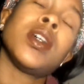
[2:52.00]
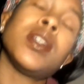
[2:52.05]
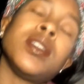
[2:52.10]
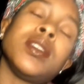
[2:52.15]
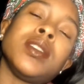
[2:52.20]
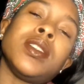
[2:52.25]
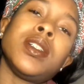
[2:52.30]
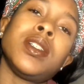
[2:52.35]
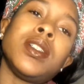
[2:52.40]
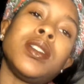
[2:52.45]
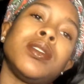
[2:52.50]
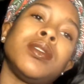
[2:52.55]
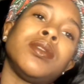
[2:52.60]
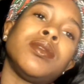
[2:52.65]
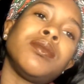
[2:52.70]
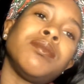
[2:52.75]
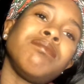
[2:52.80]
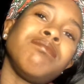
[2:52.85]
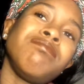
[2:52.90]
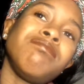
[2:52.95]

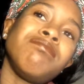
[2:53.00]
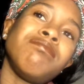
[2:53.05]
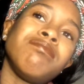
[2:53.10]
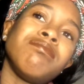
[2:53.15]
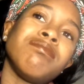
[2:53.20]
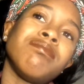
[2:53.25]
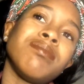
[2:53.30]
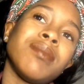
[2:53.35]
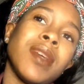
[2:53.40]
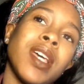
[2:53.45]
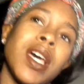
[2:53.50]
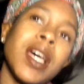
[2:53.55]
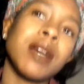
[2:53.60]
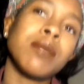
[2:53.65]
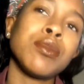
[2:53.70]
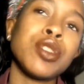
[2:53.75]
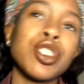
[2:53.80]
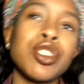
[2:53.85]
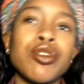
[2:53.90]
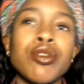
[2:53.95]
no,
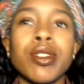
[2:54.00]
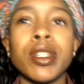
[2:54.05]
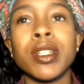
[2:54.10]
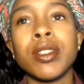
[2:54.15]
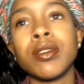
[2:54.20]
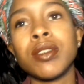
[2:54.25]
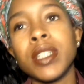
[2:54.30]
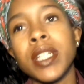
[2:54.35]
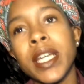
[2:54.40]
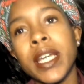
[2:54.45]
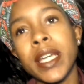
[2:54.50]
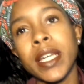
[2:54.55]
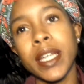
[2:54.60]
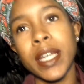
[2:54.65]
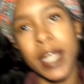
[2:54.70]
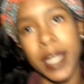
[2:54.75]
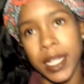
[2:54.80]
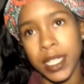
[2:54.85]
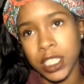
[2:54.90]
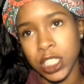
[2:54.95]
I'm straight on
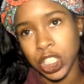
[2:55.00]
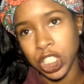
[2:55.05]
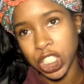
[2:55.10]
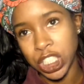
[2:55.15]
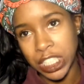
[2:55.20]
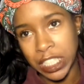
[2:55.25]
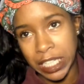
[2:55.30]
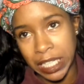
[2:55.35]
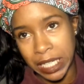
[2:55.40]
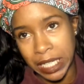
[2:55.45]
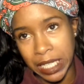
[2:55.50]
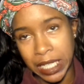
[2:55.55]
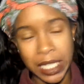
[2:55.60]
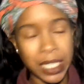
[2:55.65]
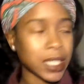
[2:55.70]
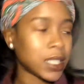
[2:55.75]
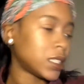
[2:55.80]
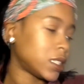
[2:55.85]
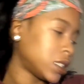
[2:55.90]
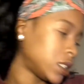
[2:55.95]
that actually.